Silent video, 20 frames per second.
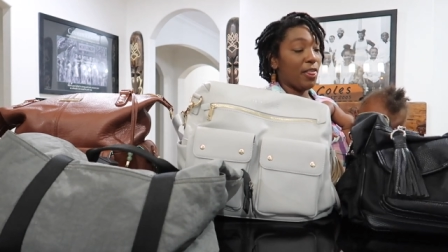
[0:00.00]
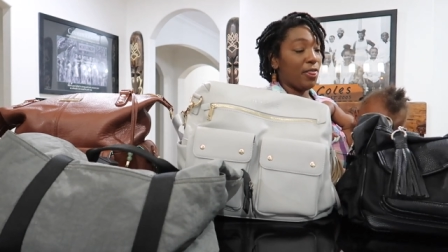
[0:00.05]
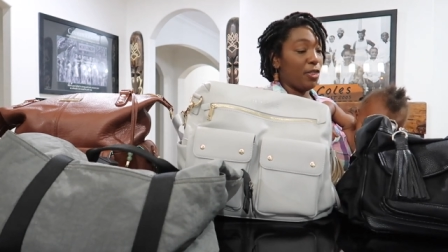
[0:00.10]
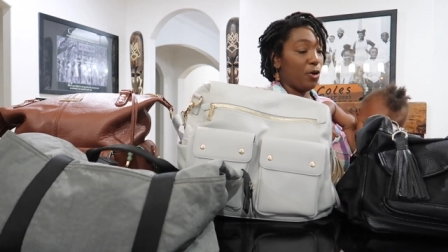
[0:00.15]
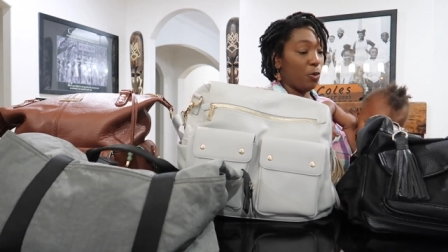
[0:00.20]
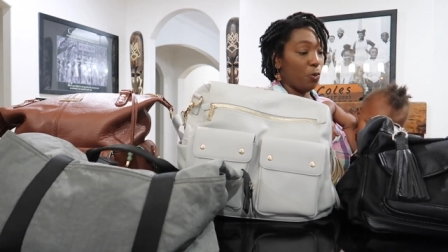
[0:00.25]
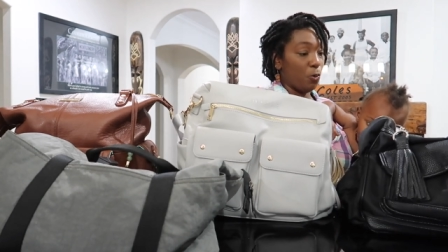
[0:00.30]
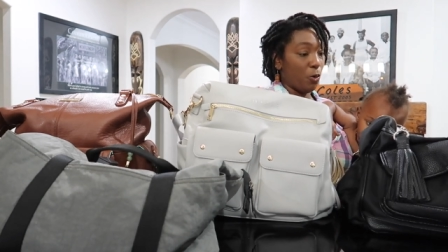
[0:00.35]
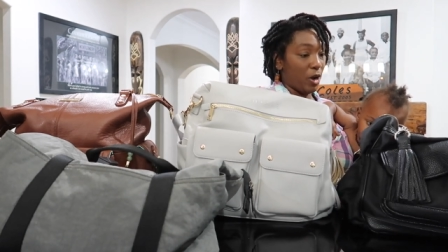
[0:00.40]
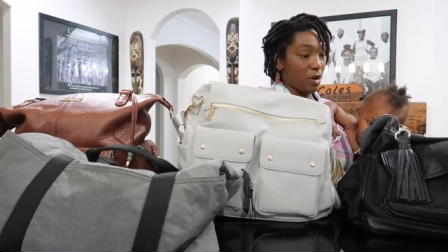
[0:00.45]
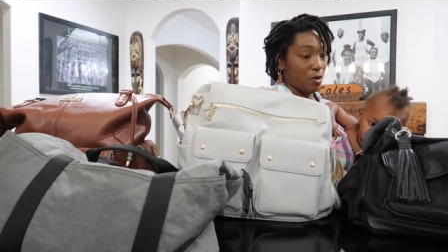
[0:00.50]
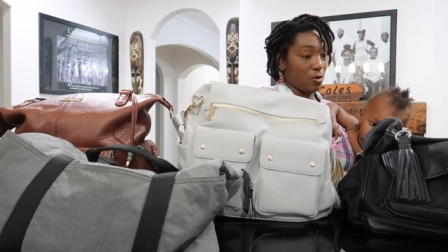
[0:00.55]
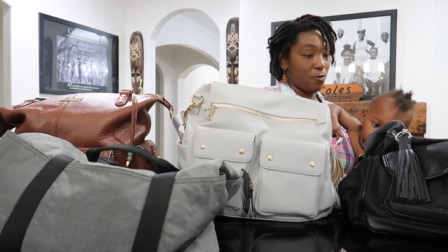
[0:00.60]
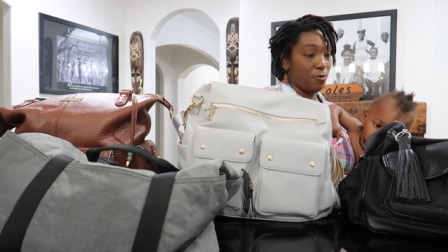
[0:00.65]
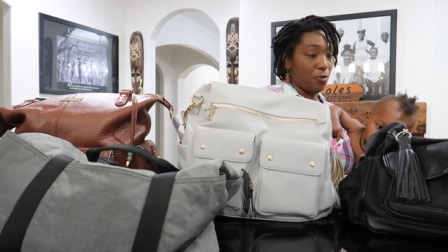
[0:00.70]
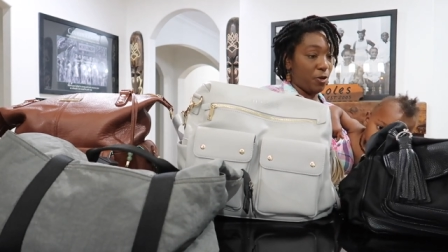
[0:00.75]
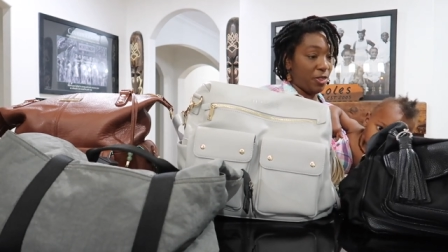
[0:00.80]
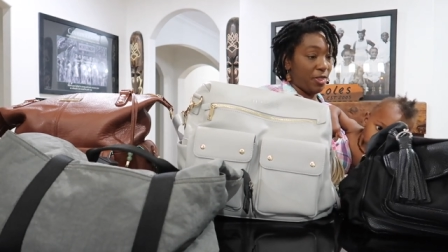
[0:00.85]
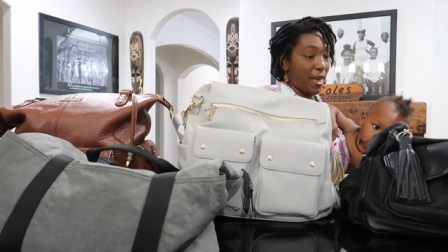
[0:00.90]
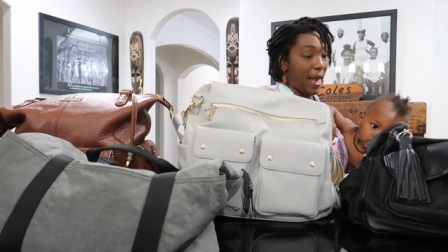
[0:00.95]
the winner
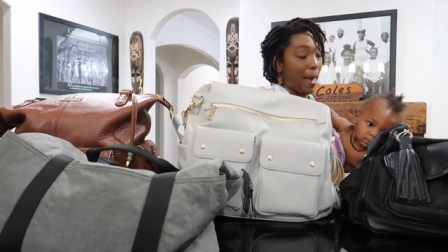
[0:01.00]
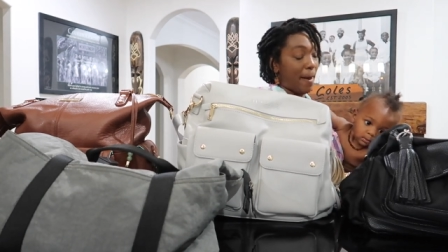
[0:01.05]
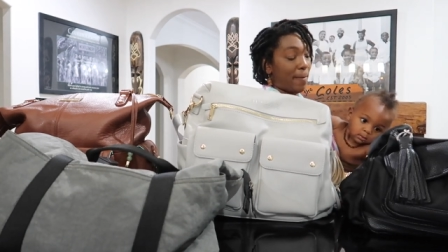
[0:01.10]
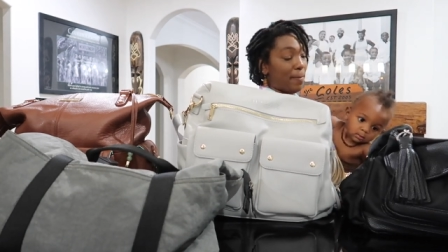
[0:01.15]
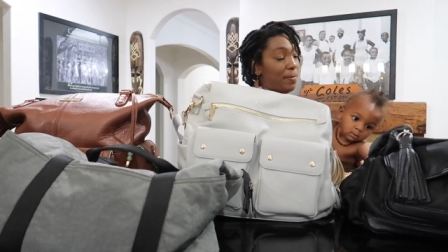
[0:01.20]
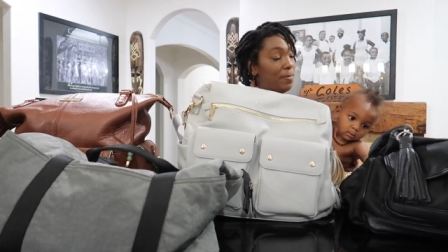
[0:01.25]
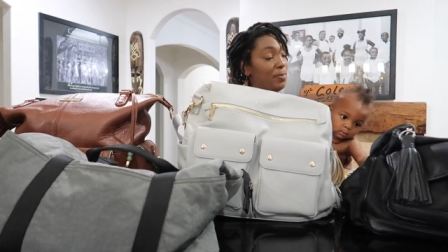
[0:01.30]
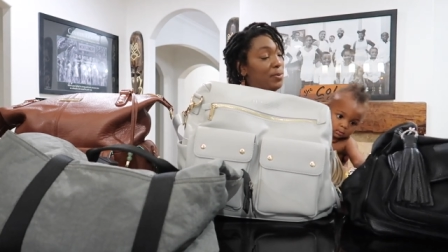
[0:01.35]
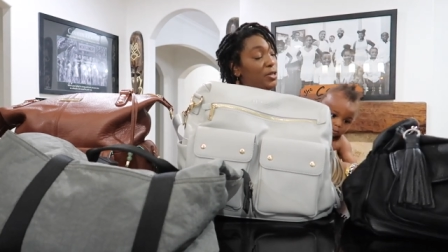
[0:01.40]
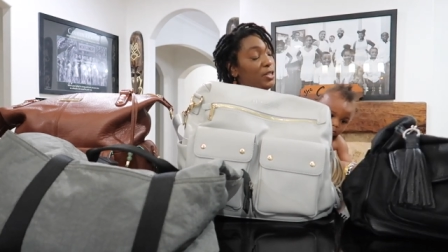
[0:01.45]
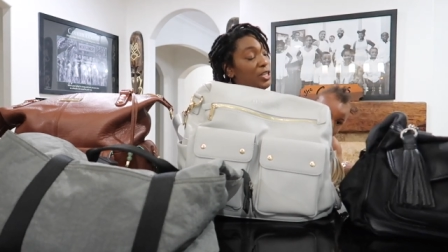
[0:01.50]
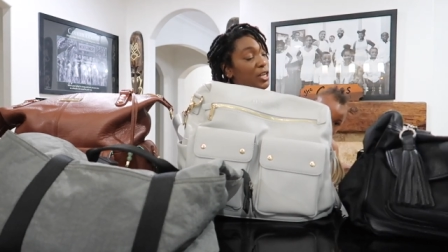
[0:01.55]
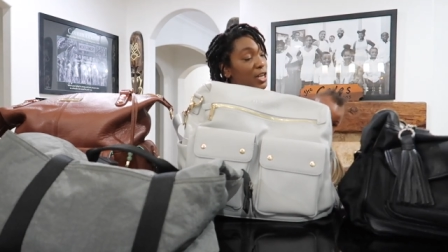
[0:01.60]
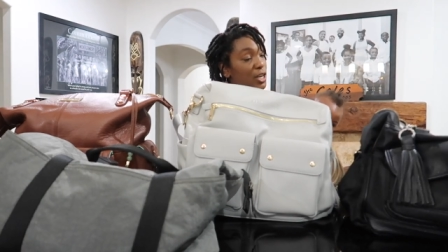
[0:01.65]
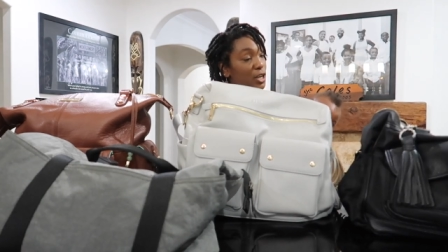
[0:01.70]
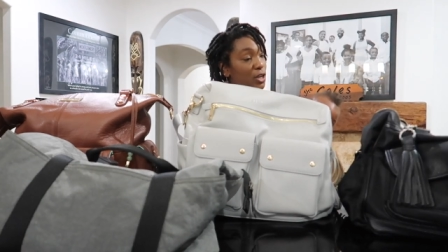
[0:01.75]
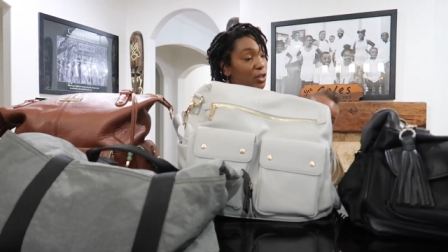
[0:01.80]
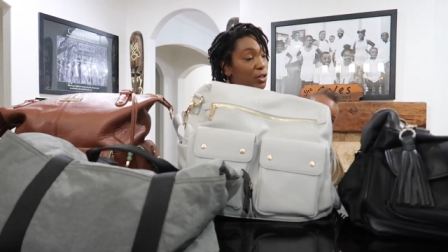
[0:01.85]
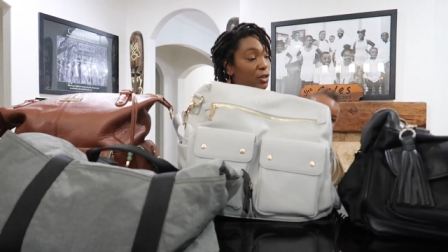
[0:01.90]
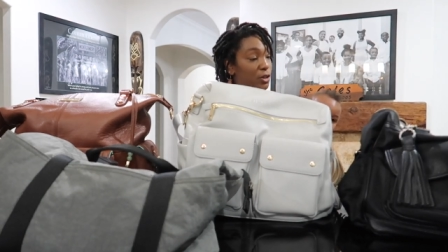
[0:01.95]
for that
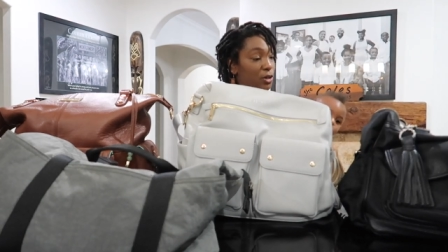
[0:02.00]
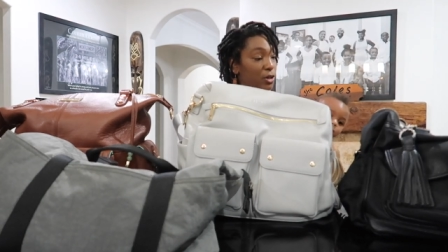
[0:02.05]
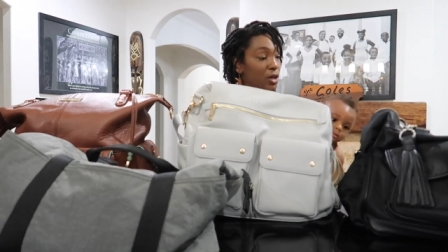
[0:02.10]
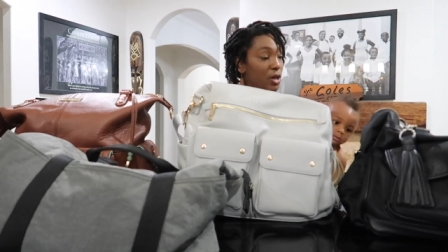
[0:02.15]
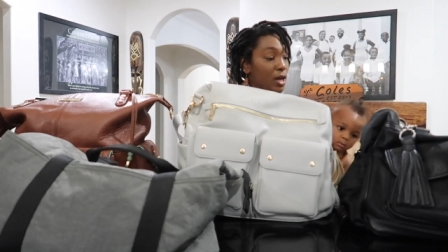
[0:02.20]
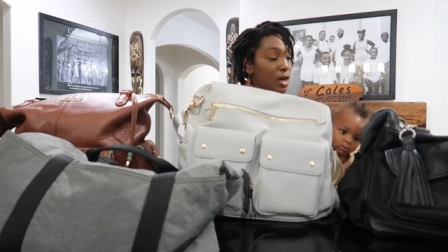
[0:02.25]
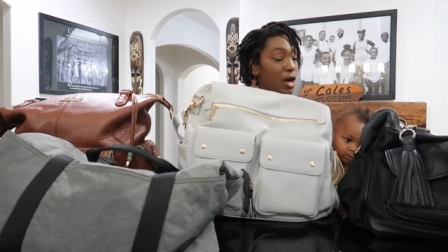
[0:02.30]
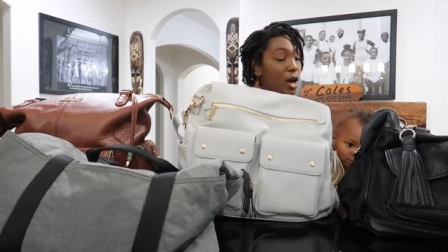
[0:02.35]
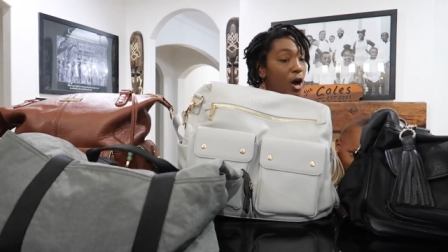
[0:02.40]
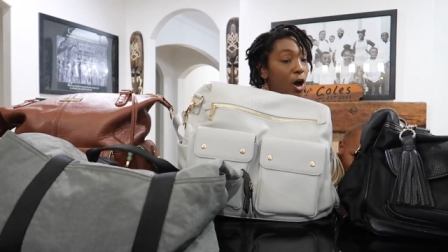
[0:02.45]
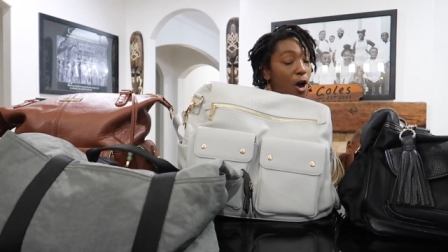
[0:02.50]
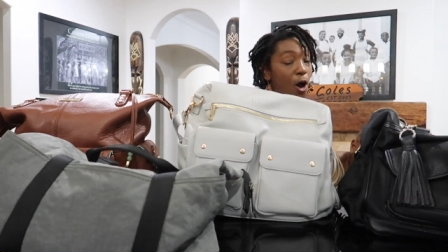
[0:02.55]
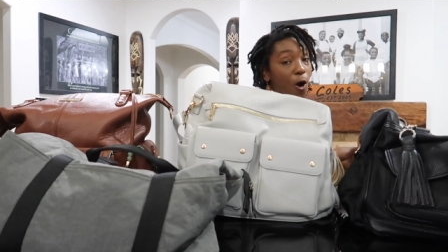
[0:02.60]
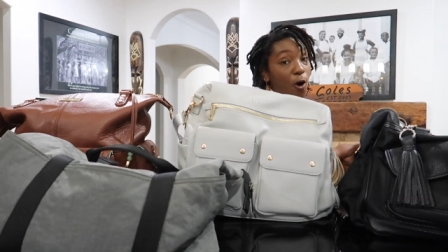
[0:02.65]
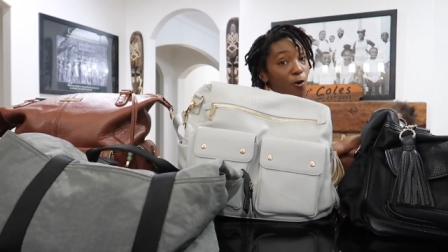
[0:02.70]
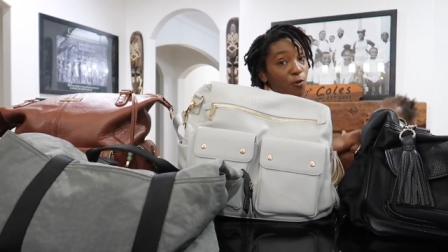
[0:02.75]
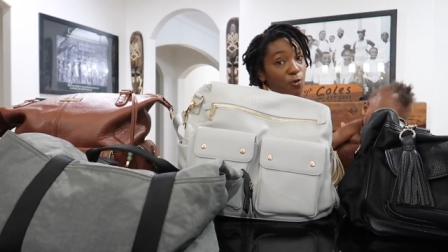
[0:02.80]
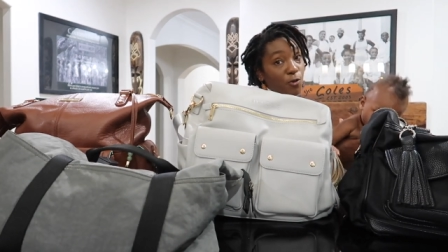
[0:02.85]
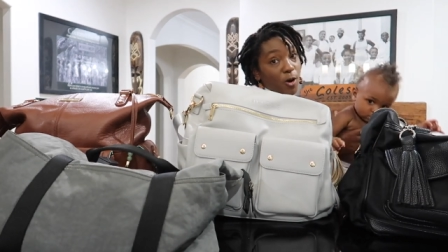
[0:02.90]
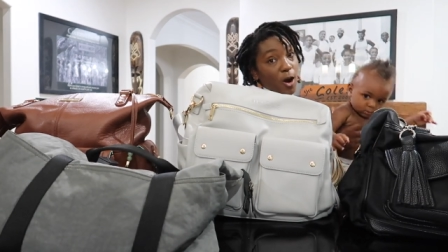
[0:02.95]
particular
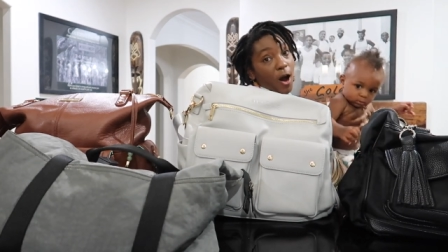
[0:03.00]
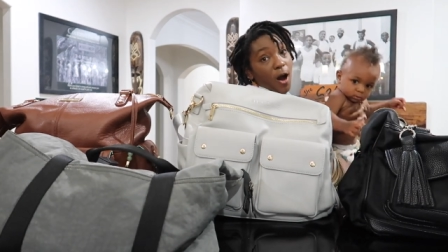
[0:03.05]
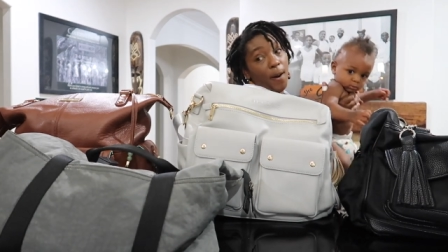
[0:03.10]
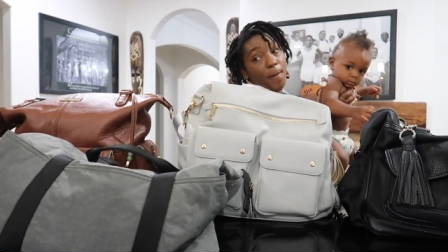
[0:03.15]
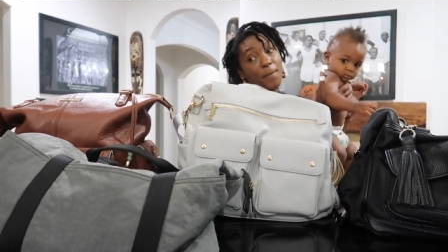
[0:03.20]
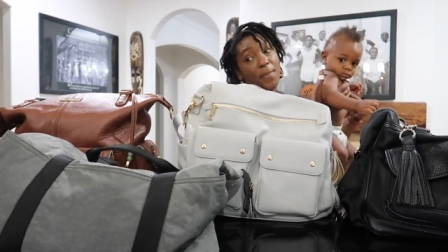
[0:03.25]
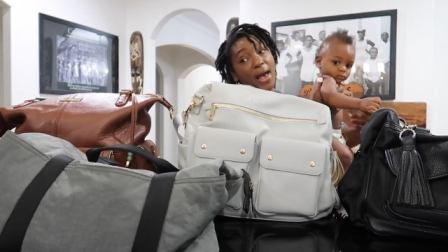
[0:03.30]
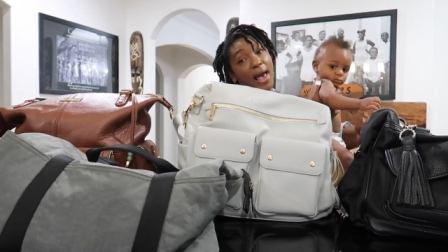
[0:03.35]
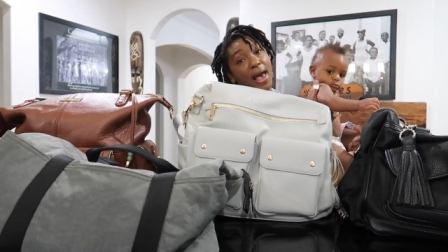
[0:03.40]
overall